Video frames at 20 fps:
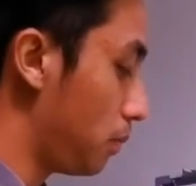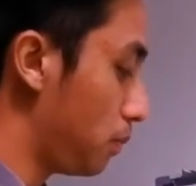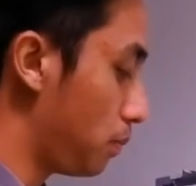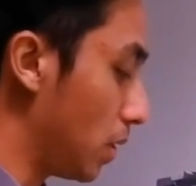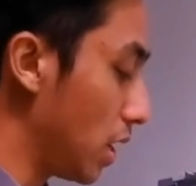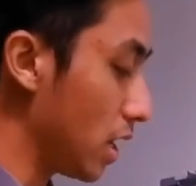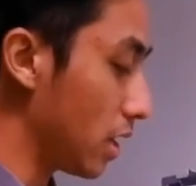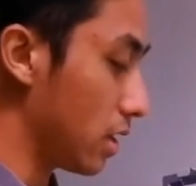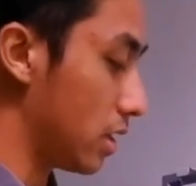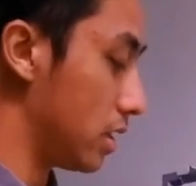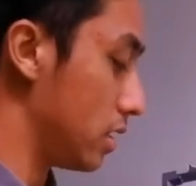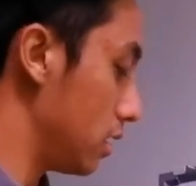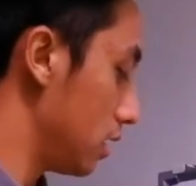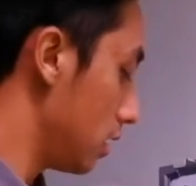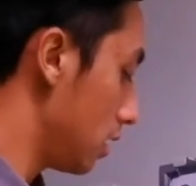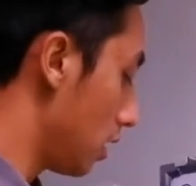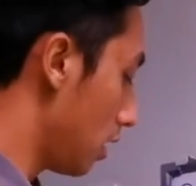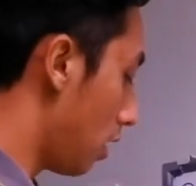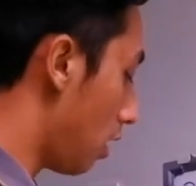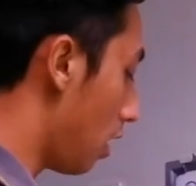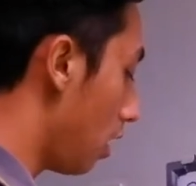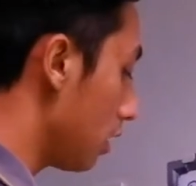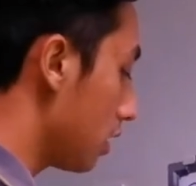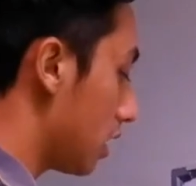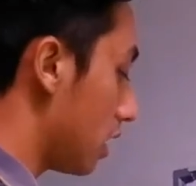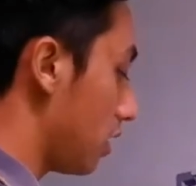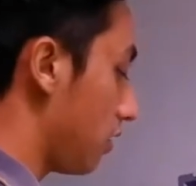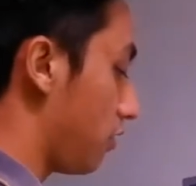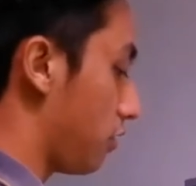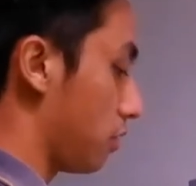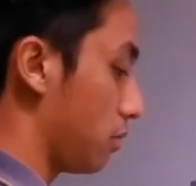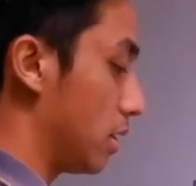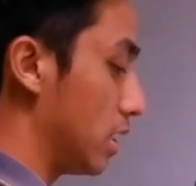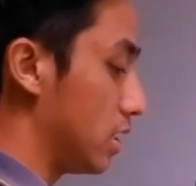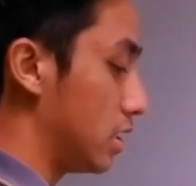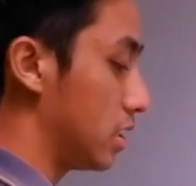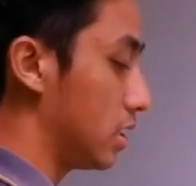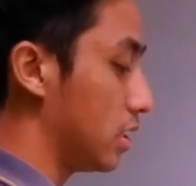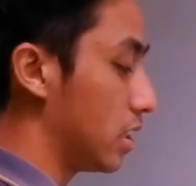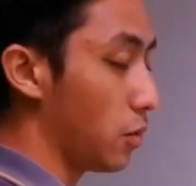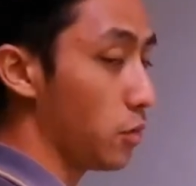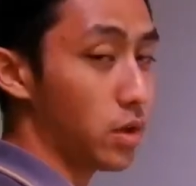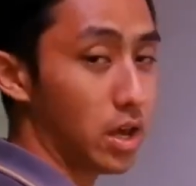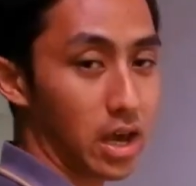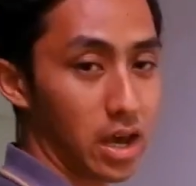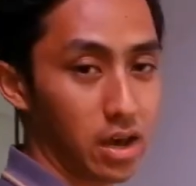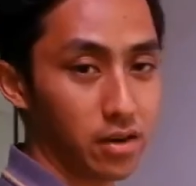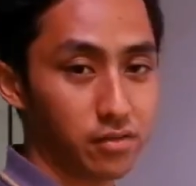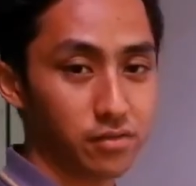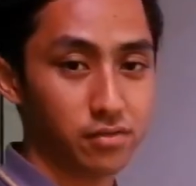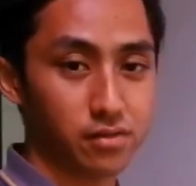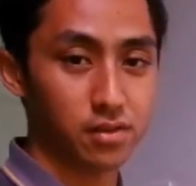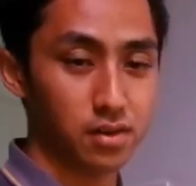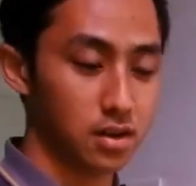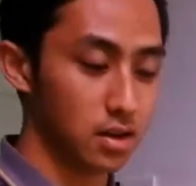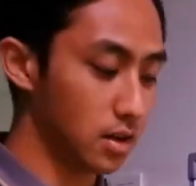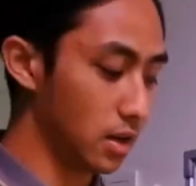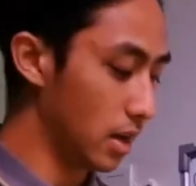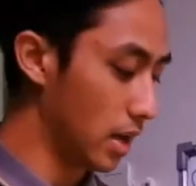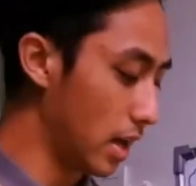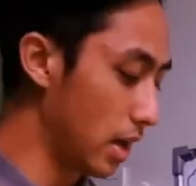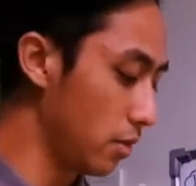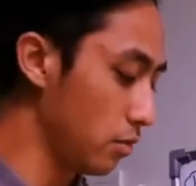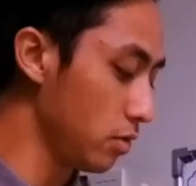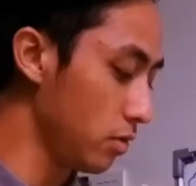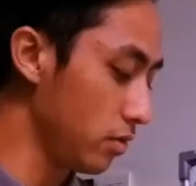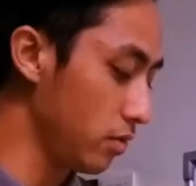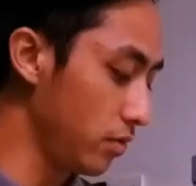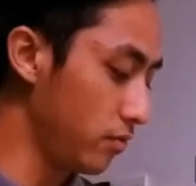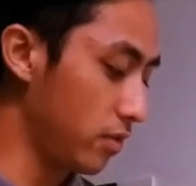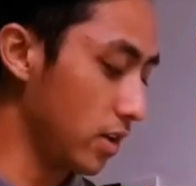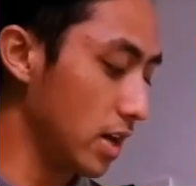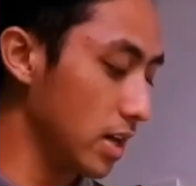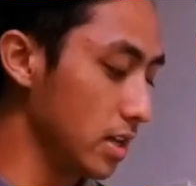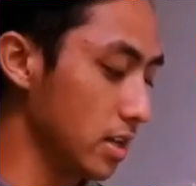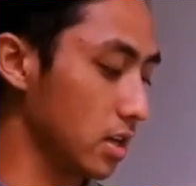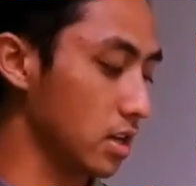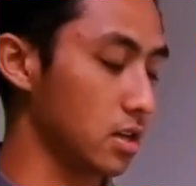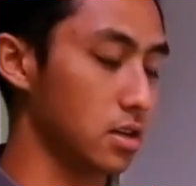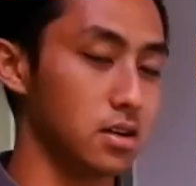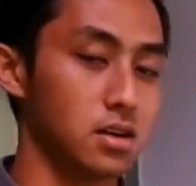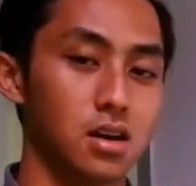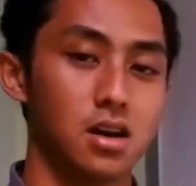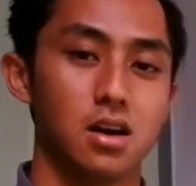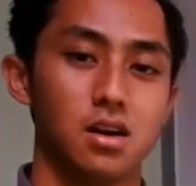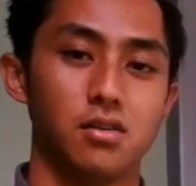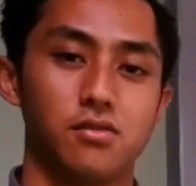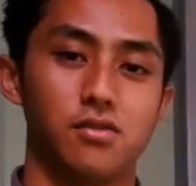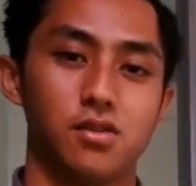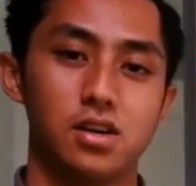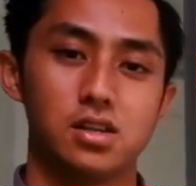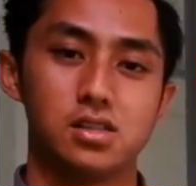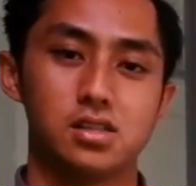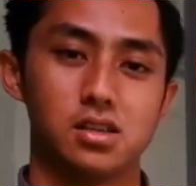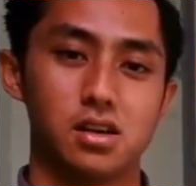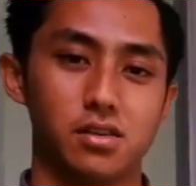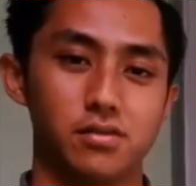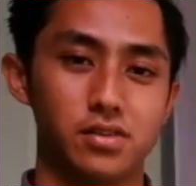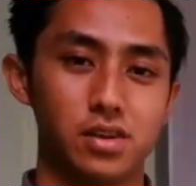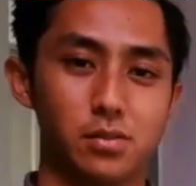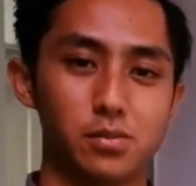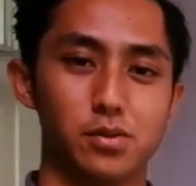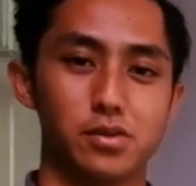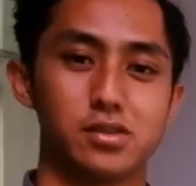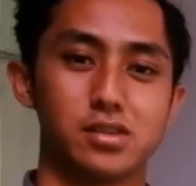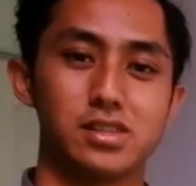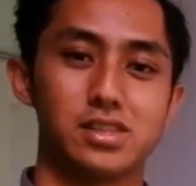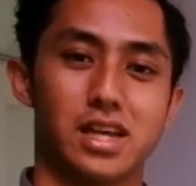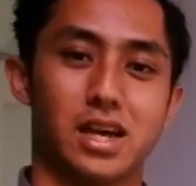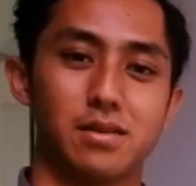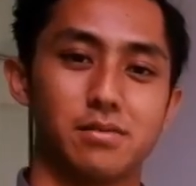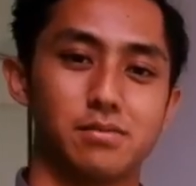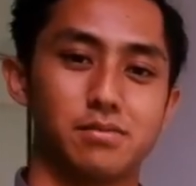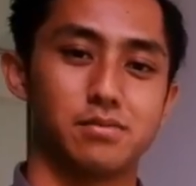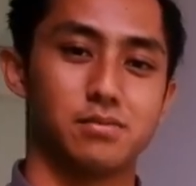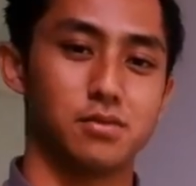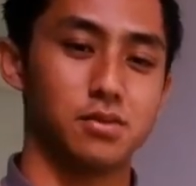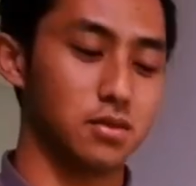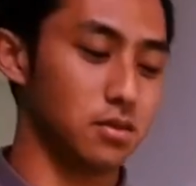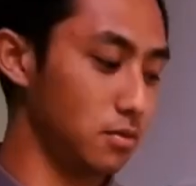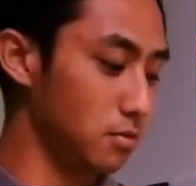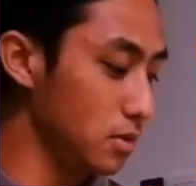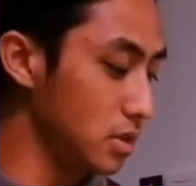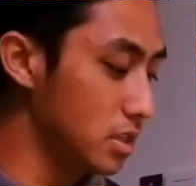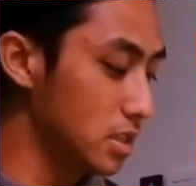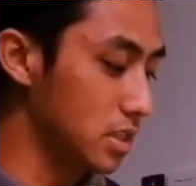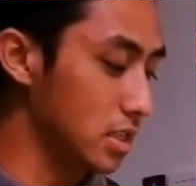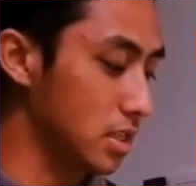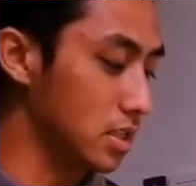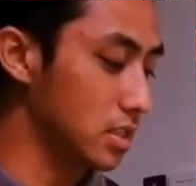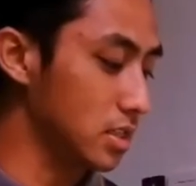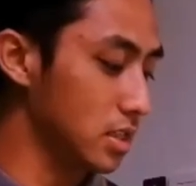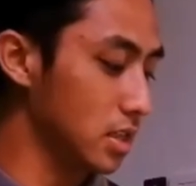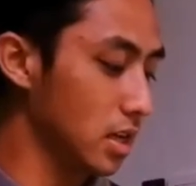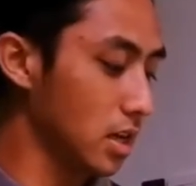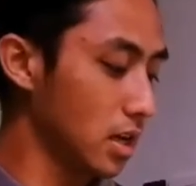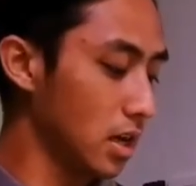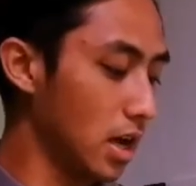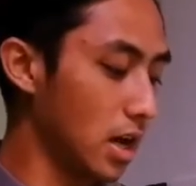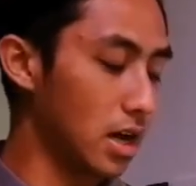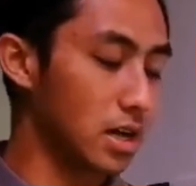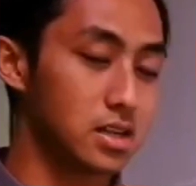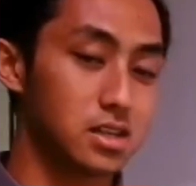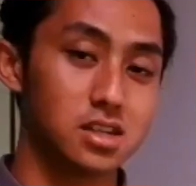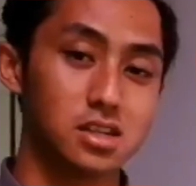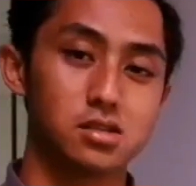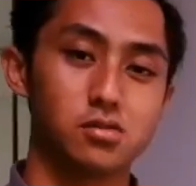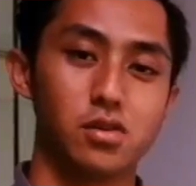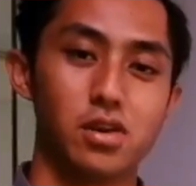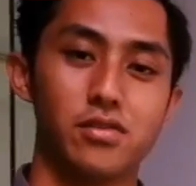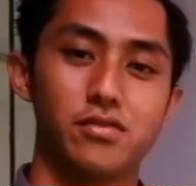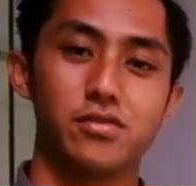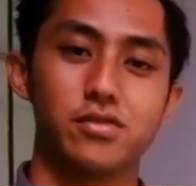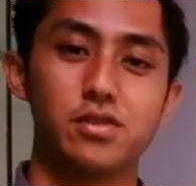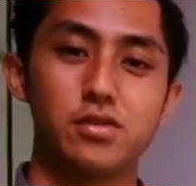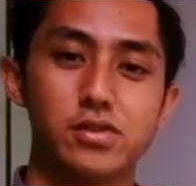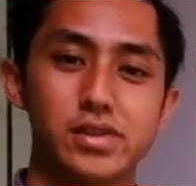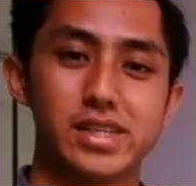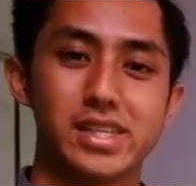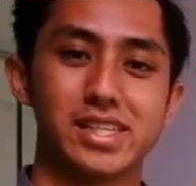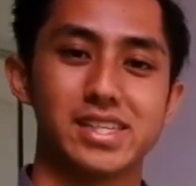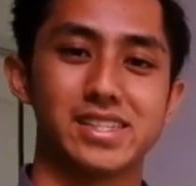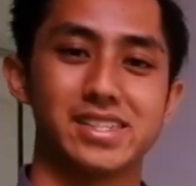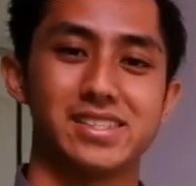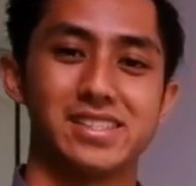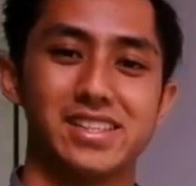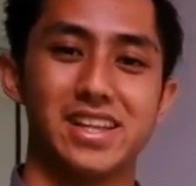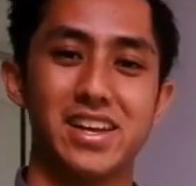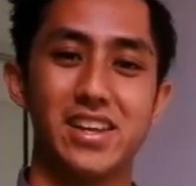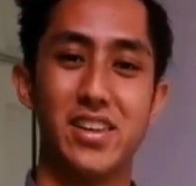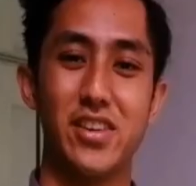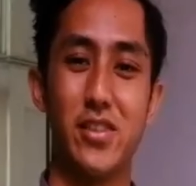plug in all the information that we have, and we will find the force of the prototype, which is 112 Newton. Thank